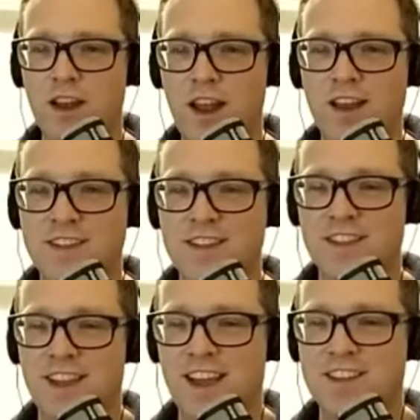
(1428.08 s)
Kinect,
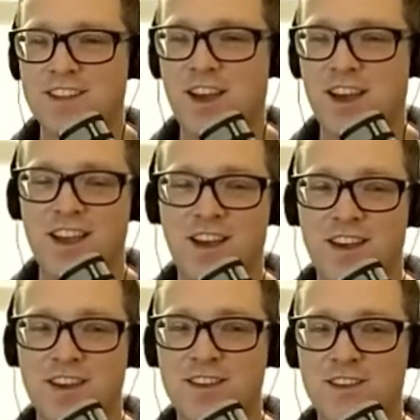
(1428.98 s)
and I
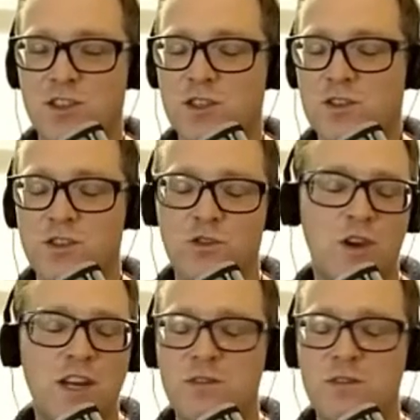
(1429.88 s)
uh, just
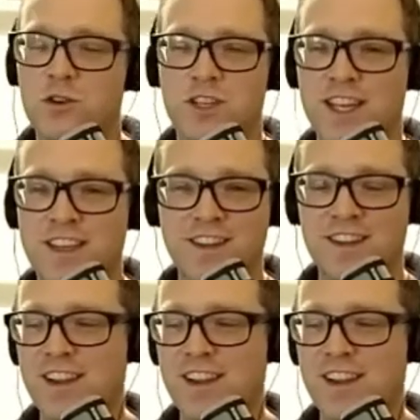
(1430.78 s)
screen recorded it.